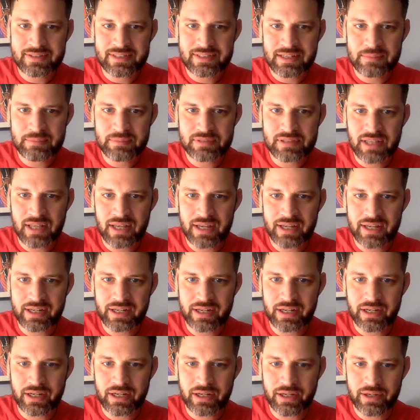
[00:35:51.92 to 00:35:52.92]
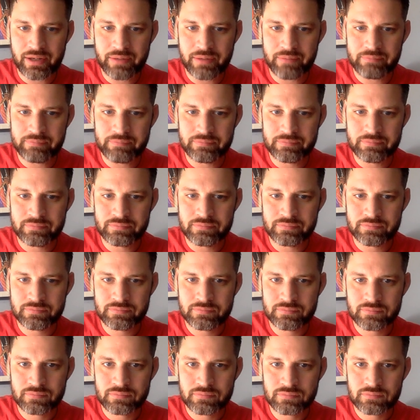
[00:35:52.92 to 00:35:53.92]
it seems like um,
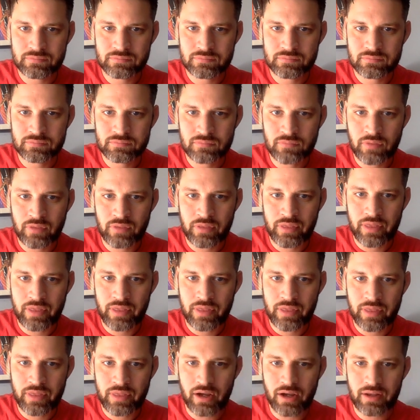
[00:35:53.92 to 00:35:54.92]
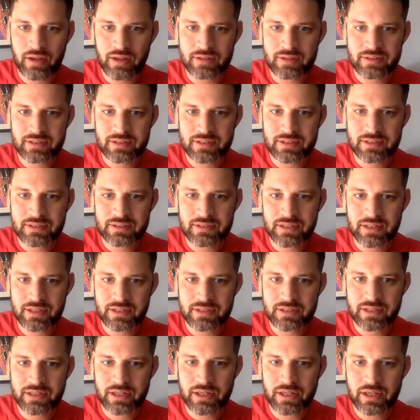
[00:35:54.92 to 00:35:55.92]
they are. Da, da,
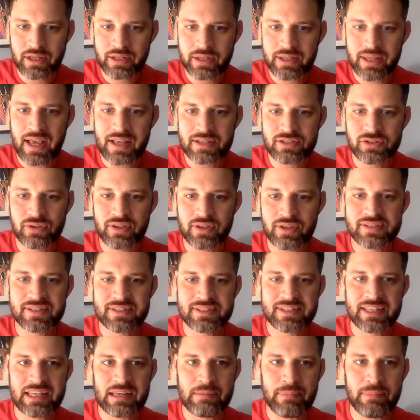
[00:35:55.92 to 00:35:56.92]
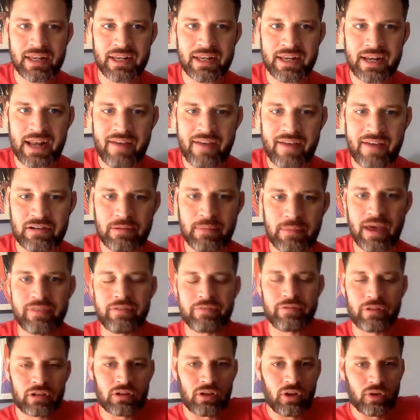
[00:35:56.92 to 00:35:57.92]
da, yeah, so this is the immediate
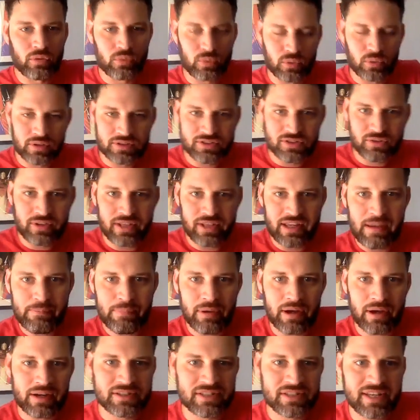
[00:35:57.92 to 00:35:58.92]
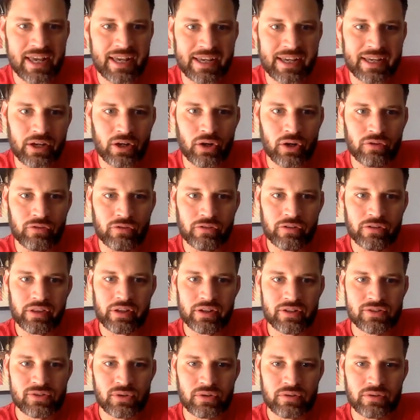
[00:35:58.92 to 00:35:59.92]
aftermath of the Clone War. So the Empire's taking over, and
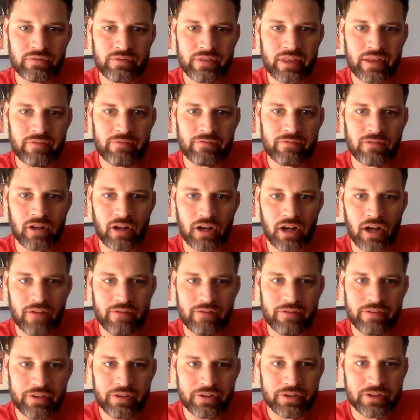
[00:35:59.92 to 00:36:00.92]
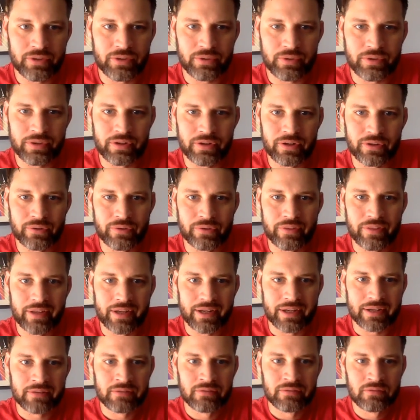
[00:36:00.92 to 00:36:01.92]
they're sort of they've run off and they're doing their own
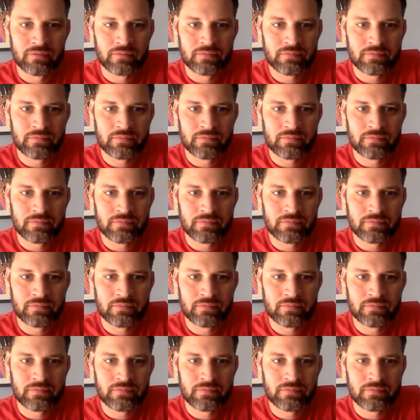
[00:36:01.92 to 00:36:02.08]
thing.